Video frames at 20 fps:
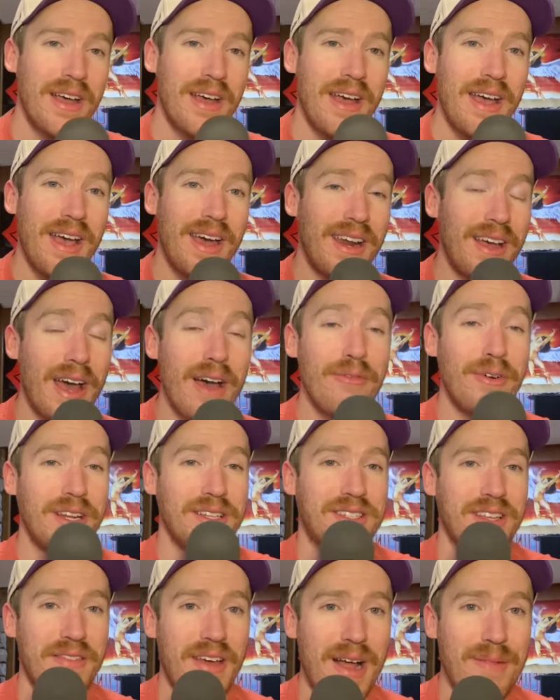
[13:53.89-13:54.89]
And
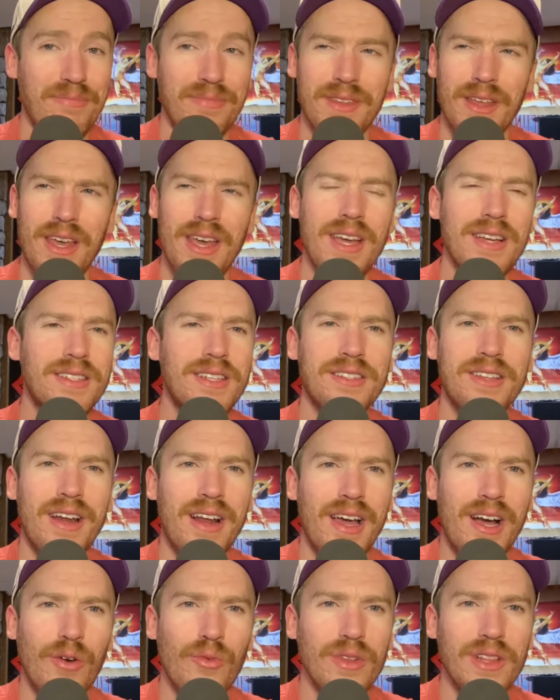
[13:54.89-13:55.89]
evidence of that. Is this
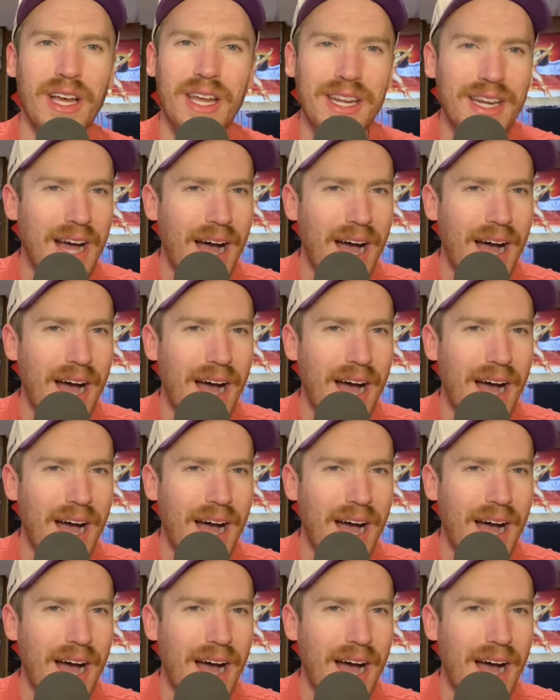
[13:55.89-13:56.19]
NIL related?